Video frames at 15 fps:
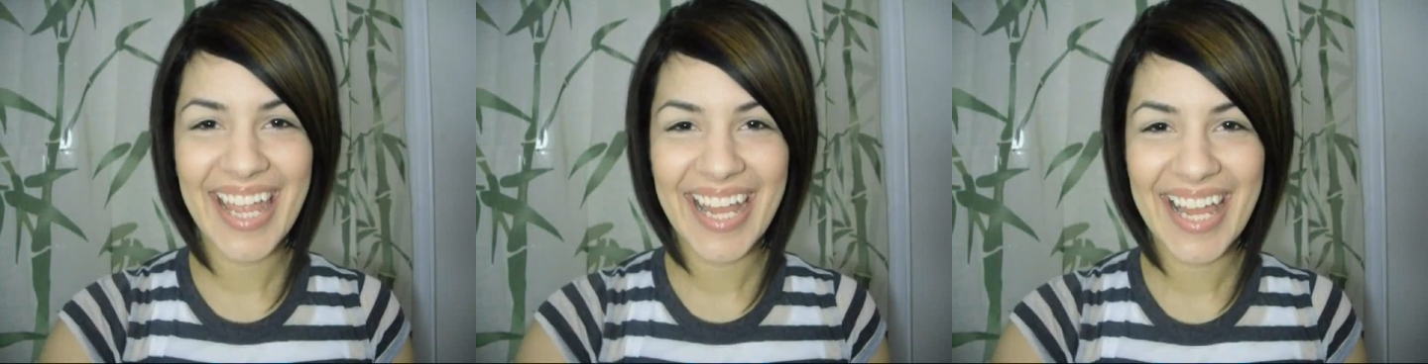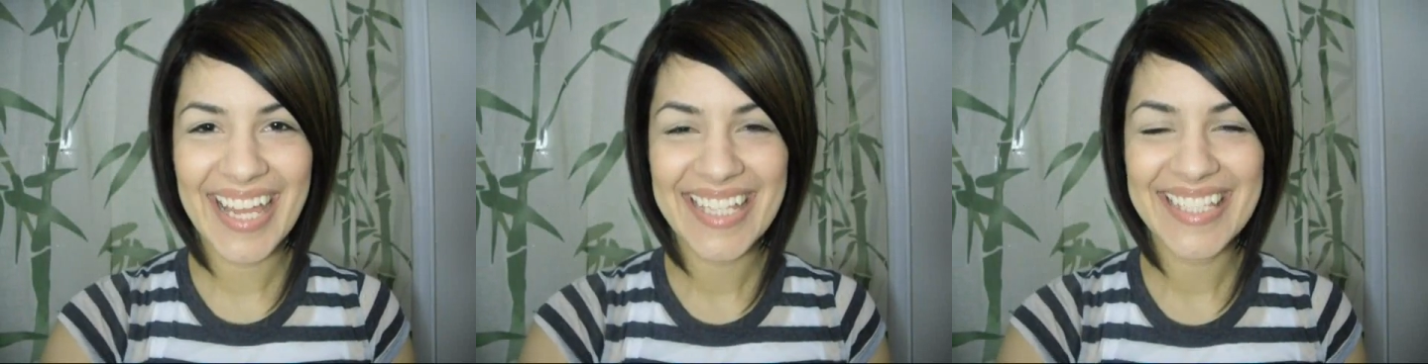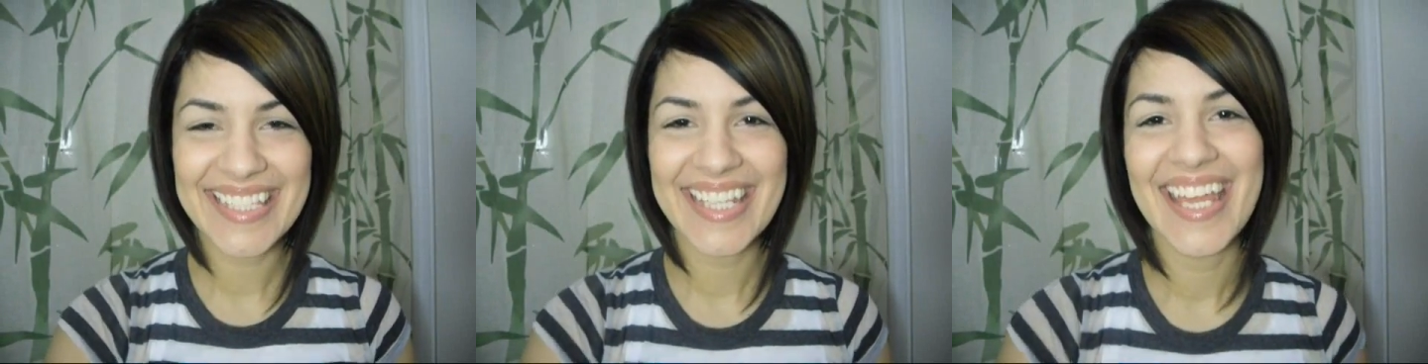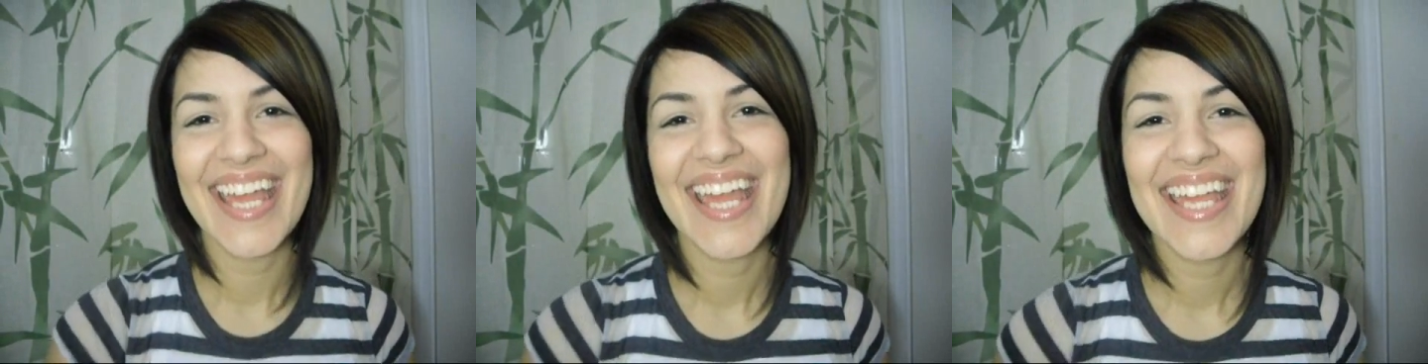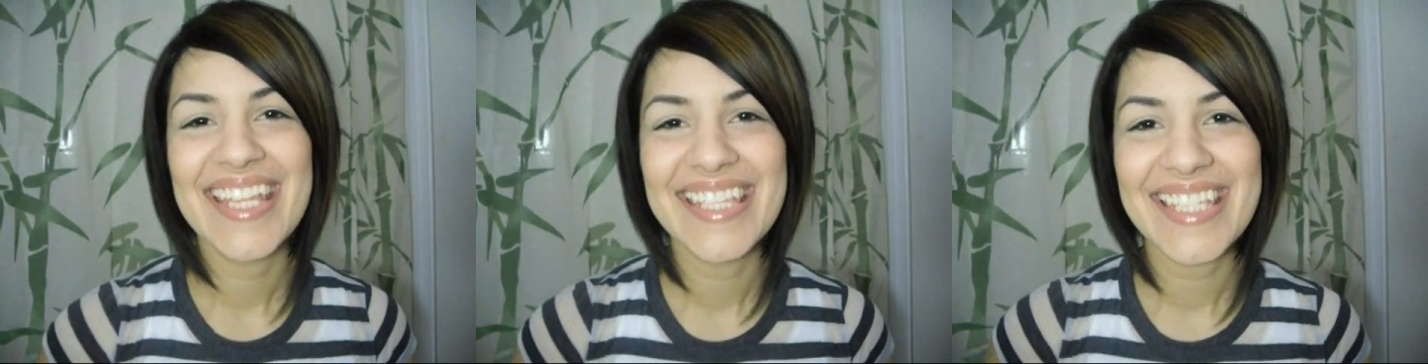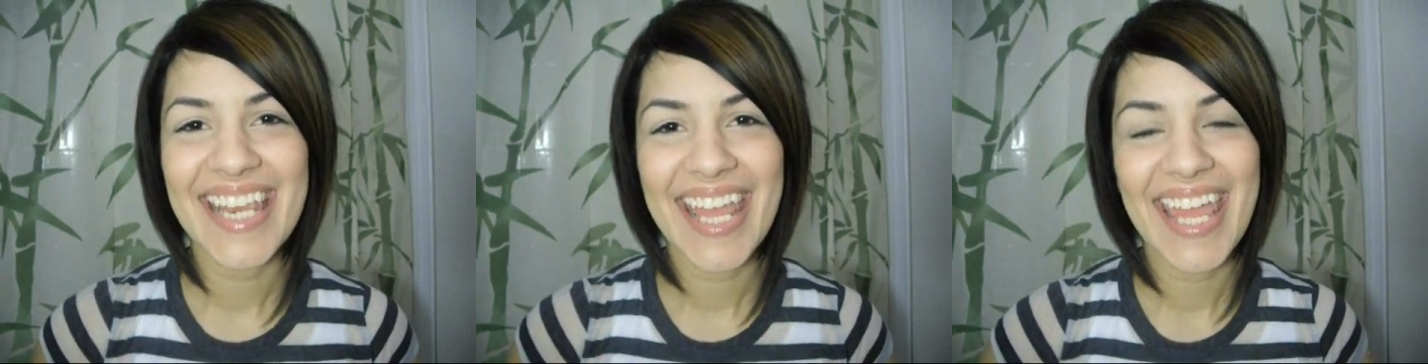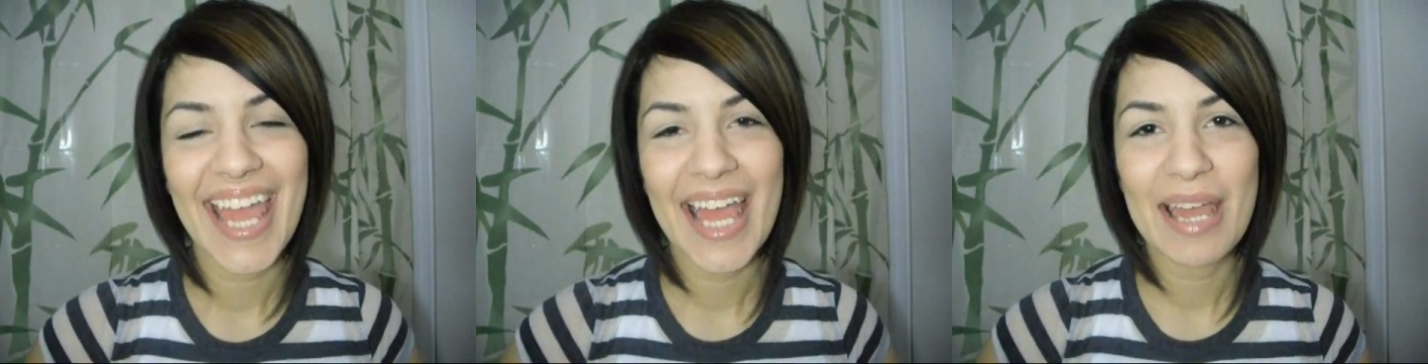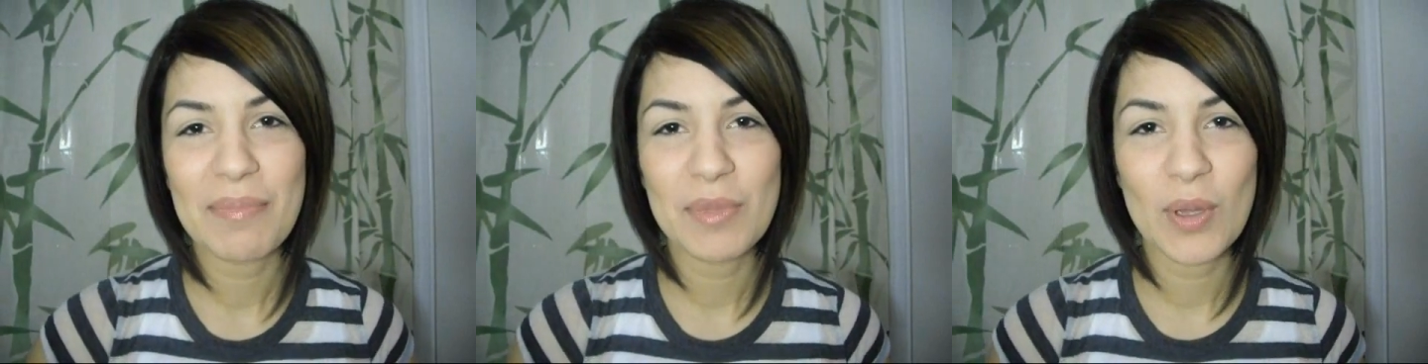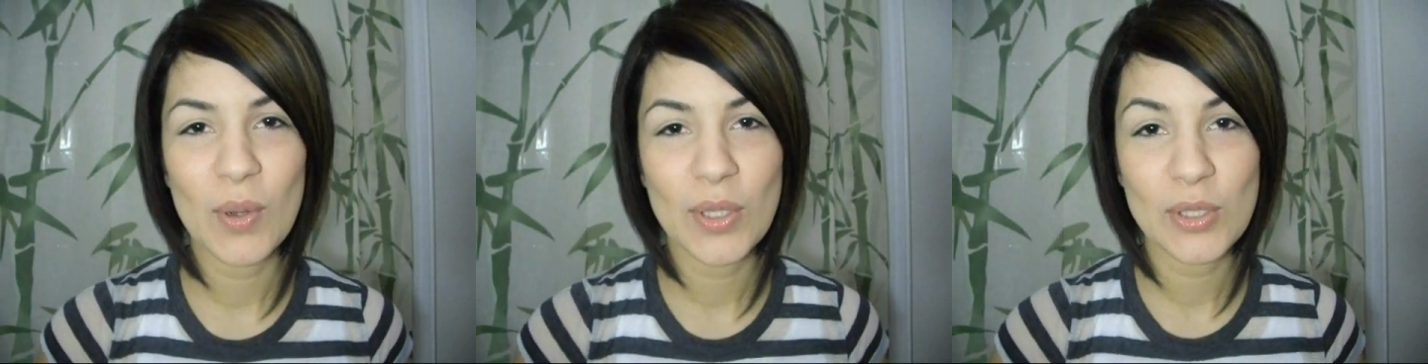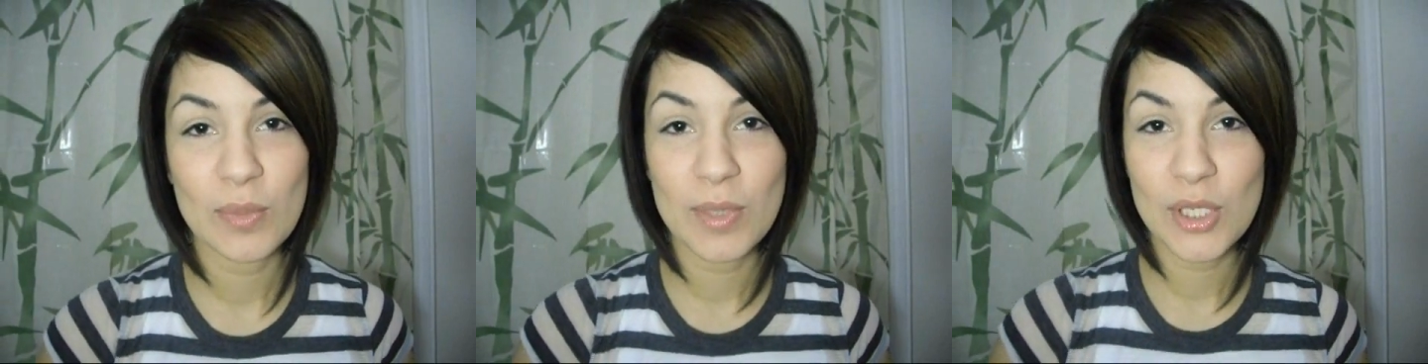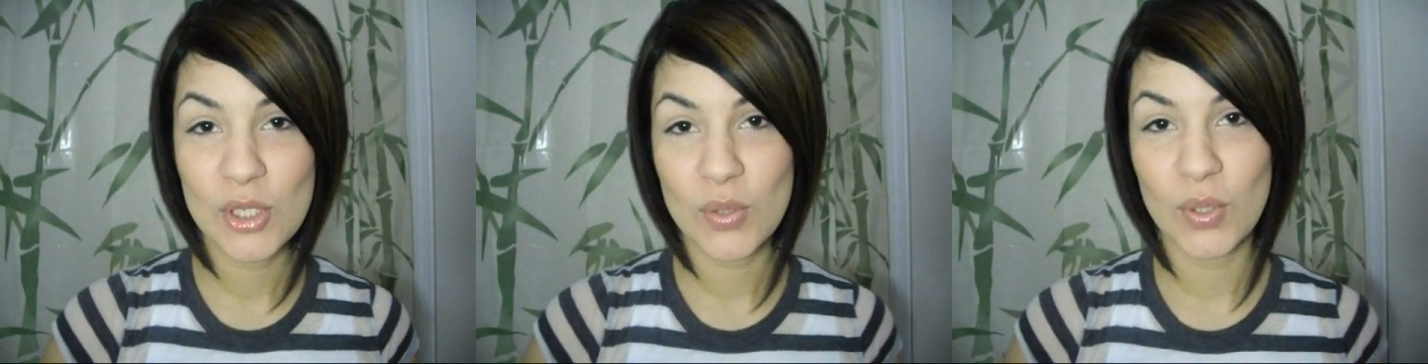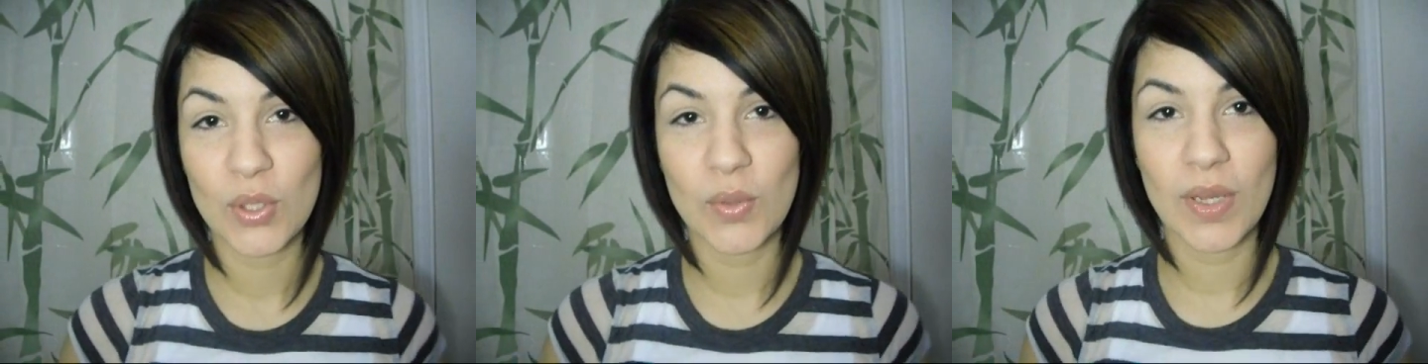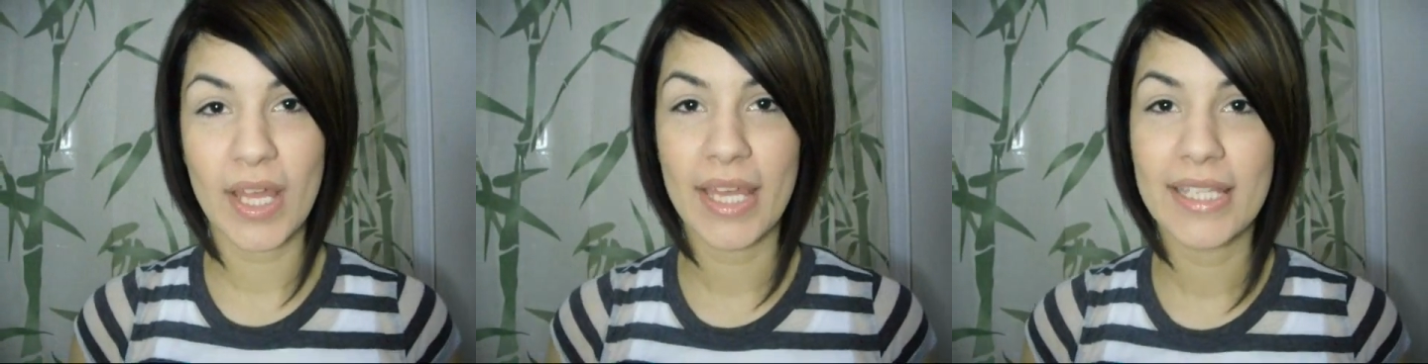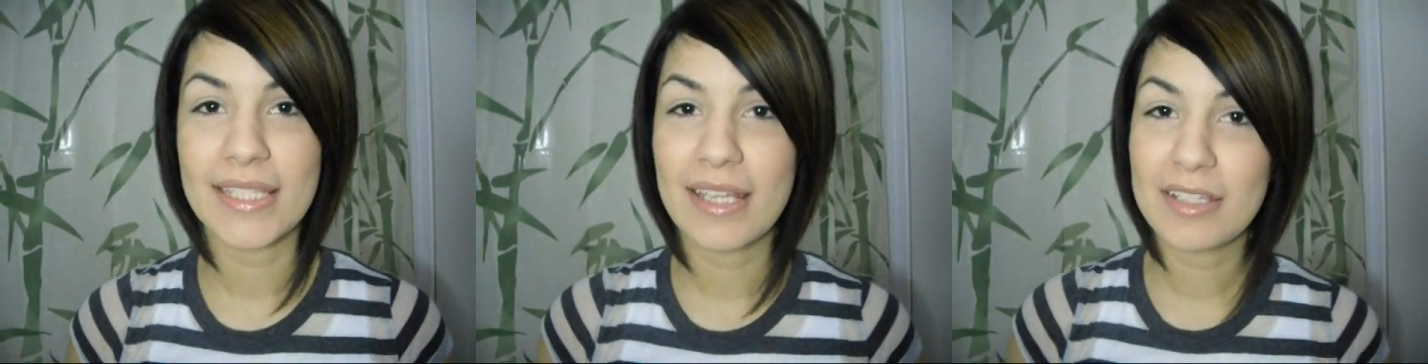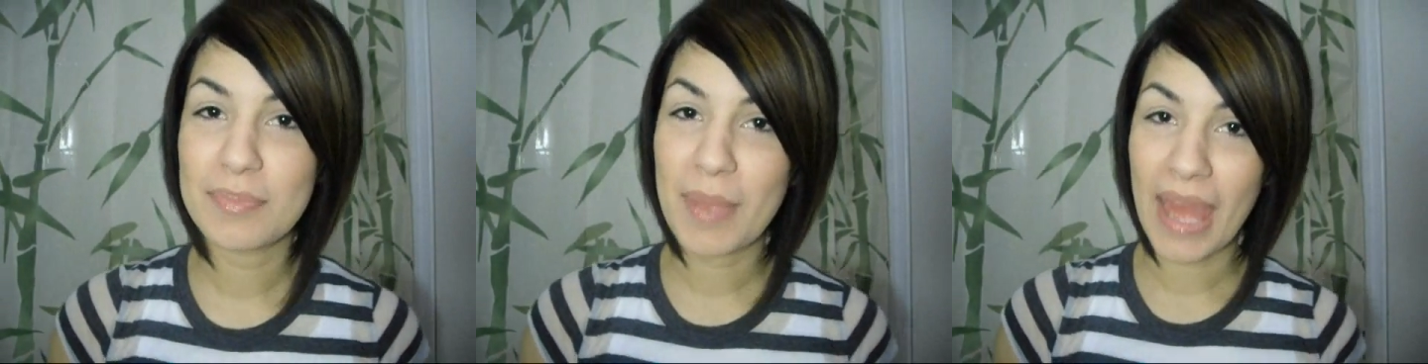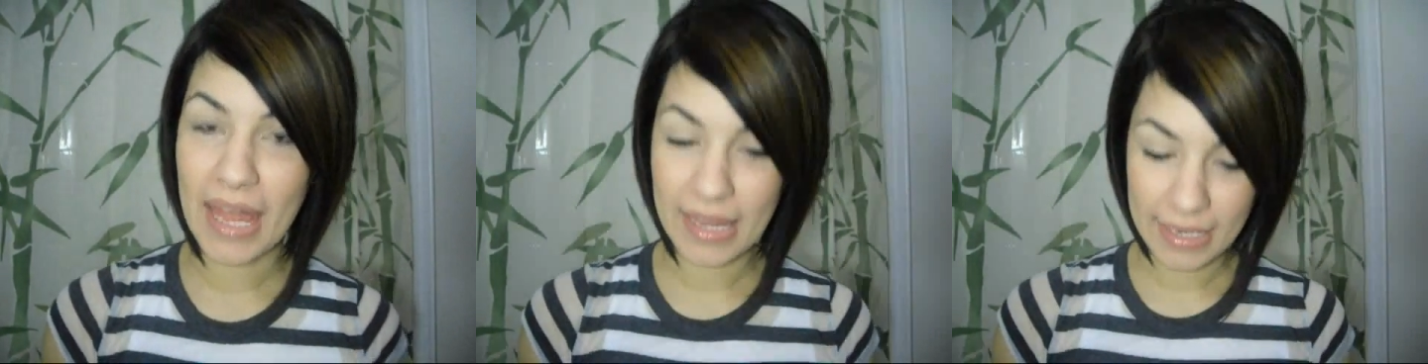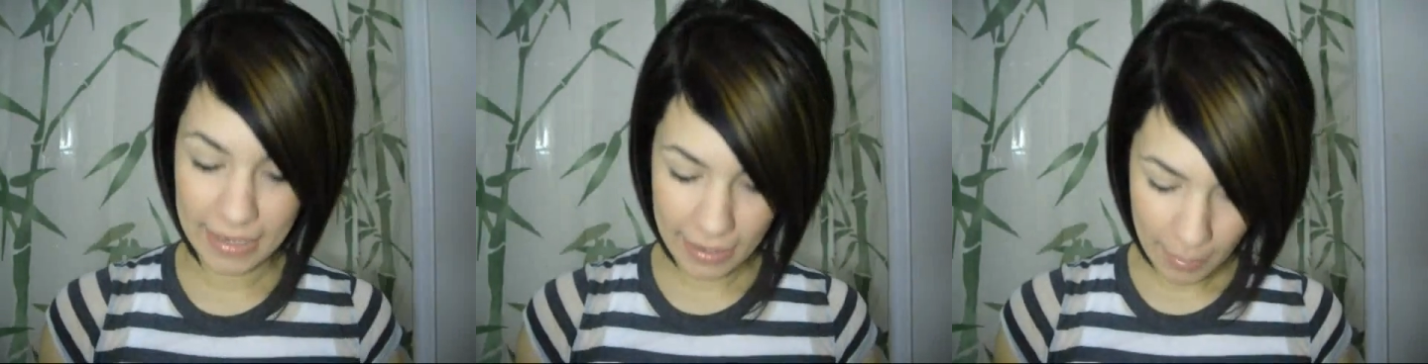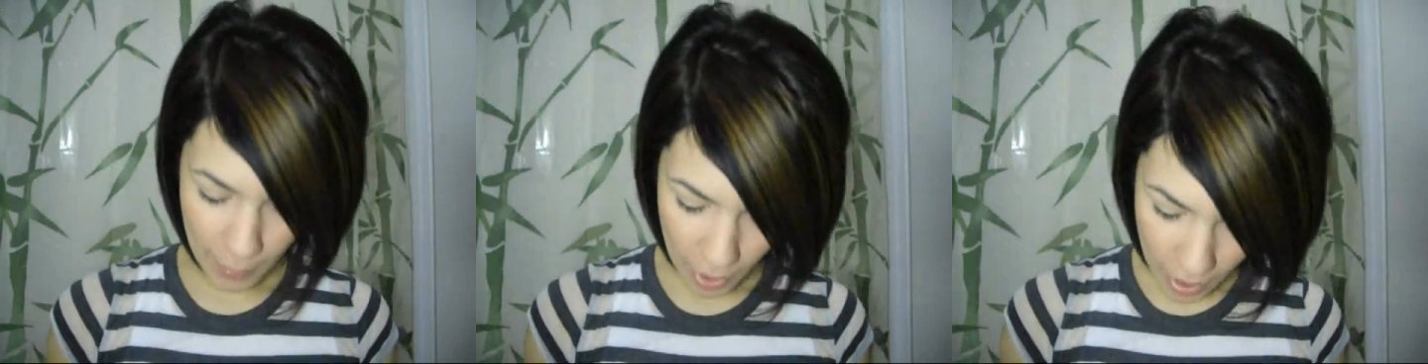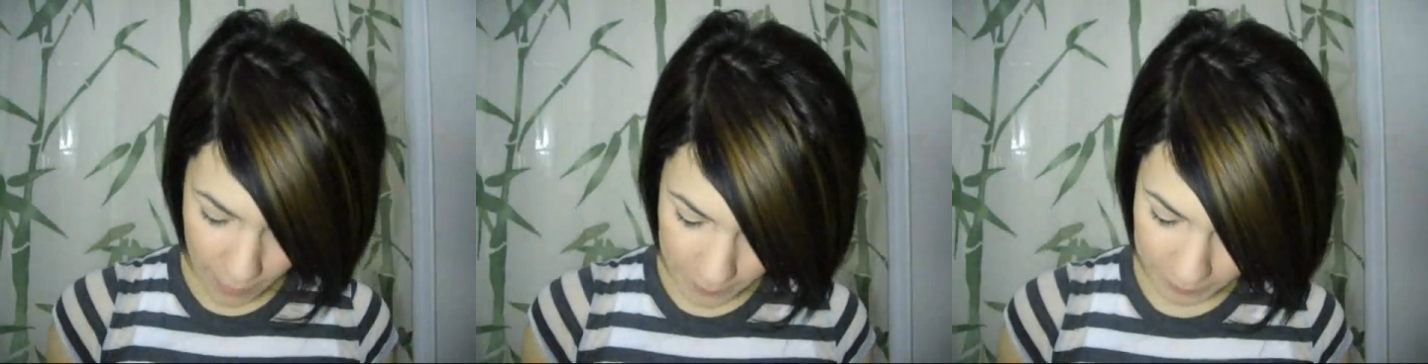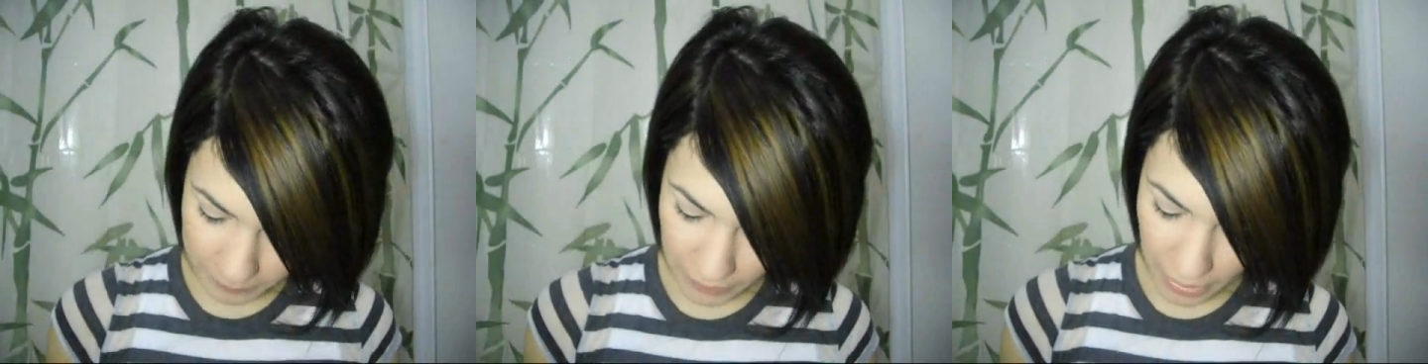Hi guys, today I'm going to be showing you guys a palette that I bought.